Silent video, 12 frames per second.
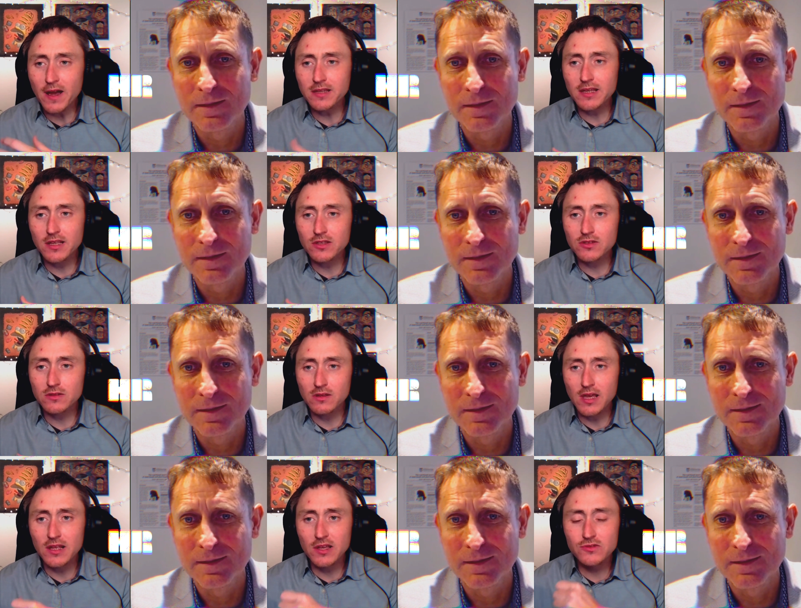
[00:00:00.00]
Speaker 1: that it's it
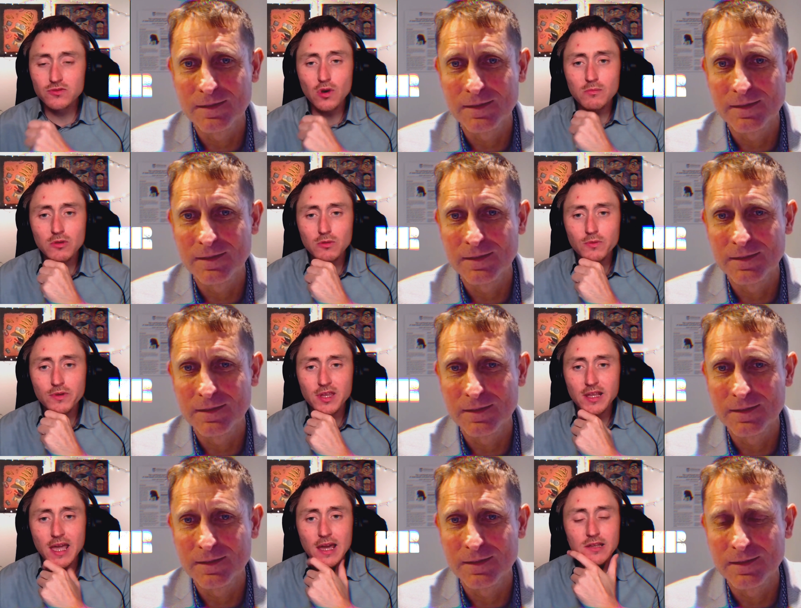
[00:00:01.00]
is normal within
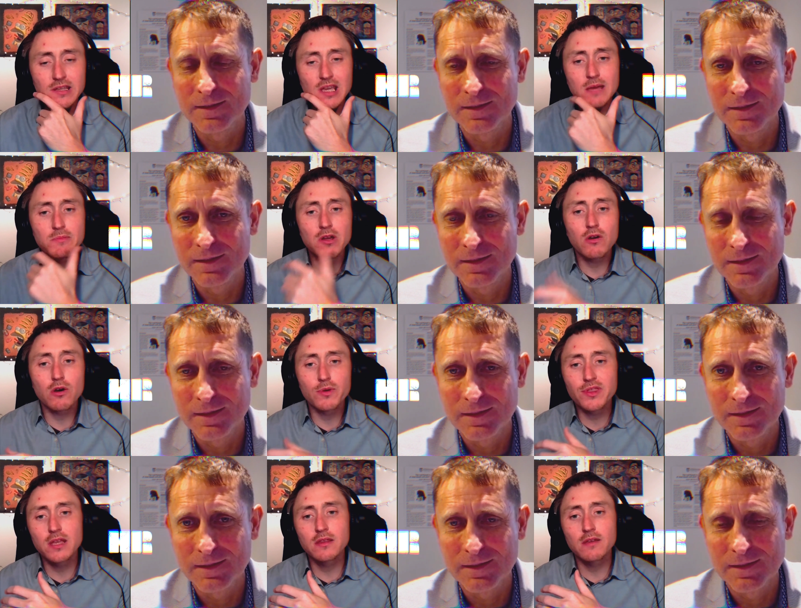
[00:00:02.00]
academia or
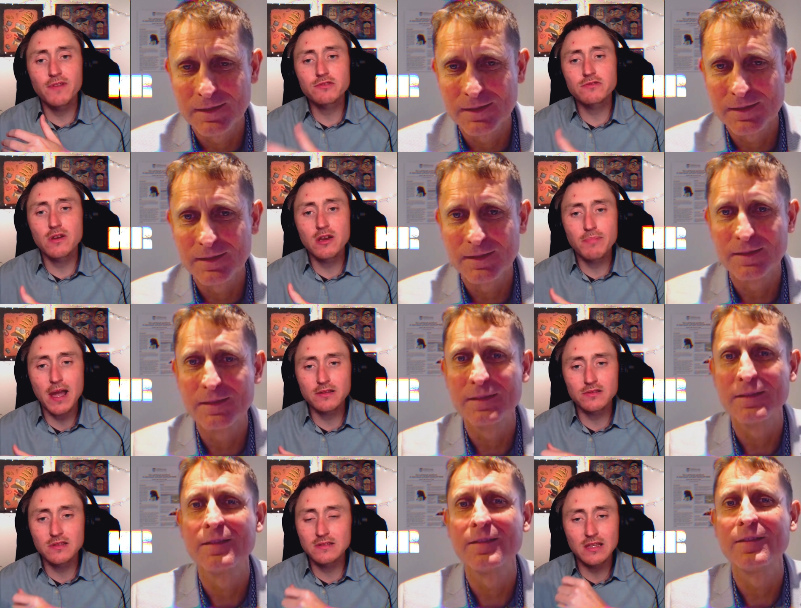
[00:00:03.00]
within the veterinary
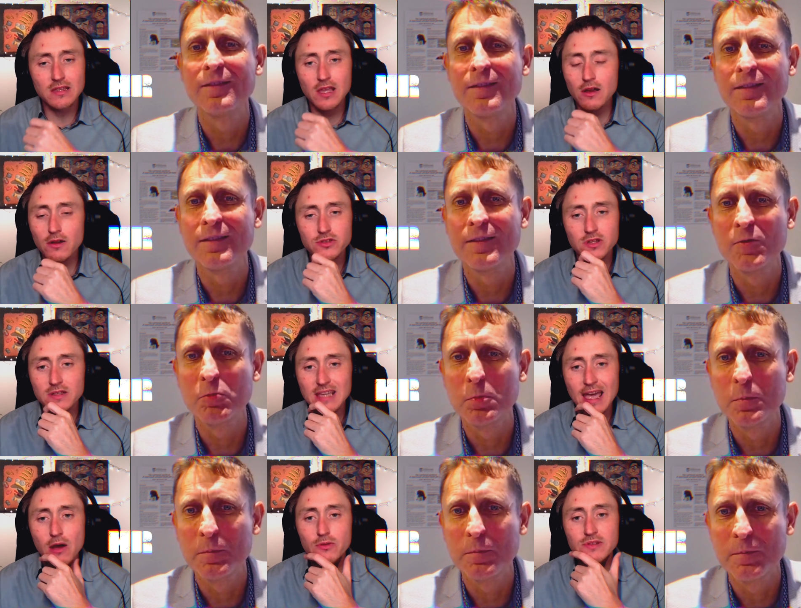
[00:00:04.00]
practices that there are just
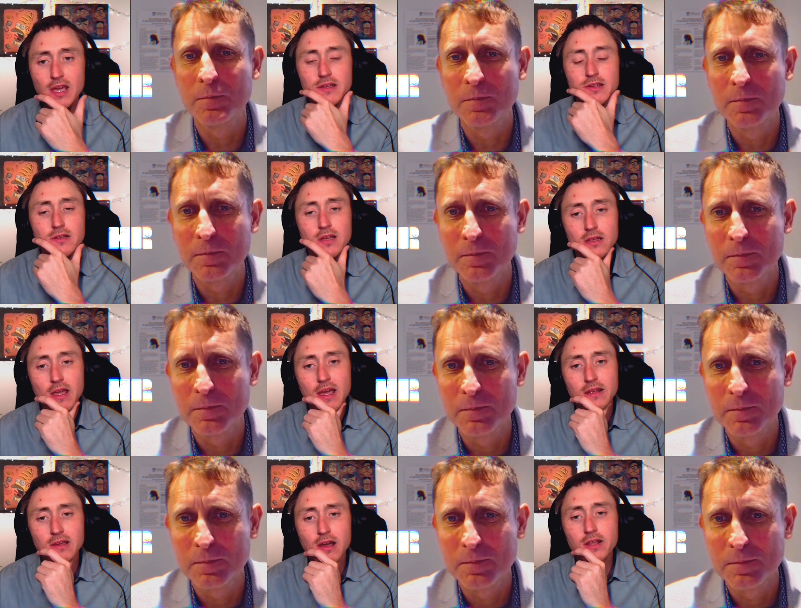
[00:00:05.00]
outdated and, and
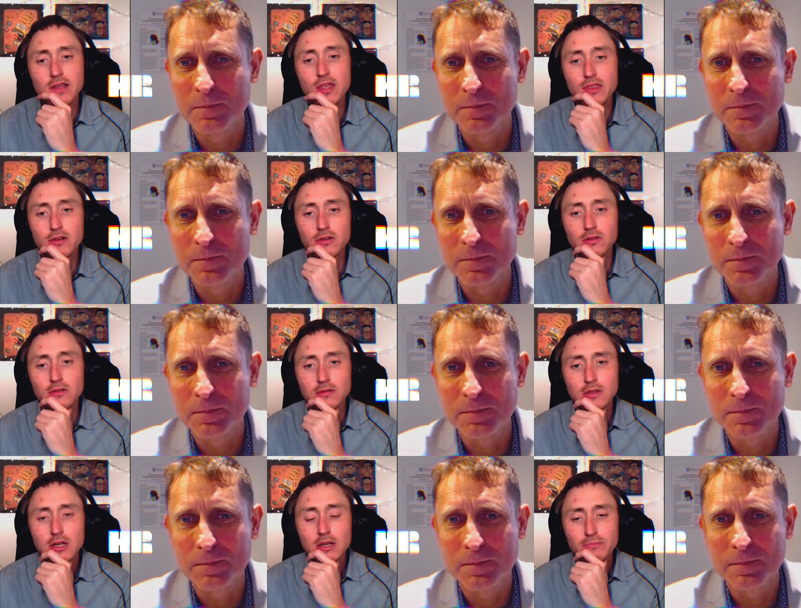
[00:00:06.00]
unethical
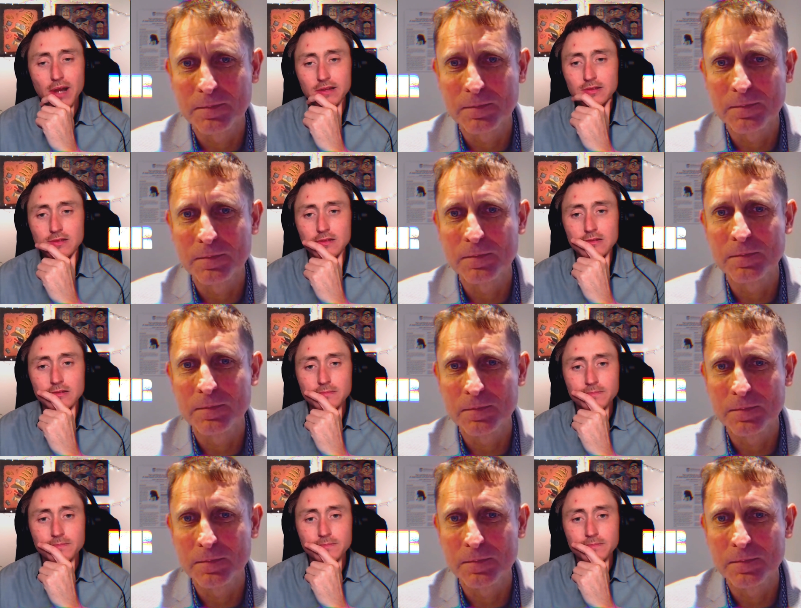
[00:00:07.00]
practices?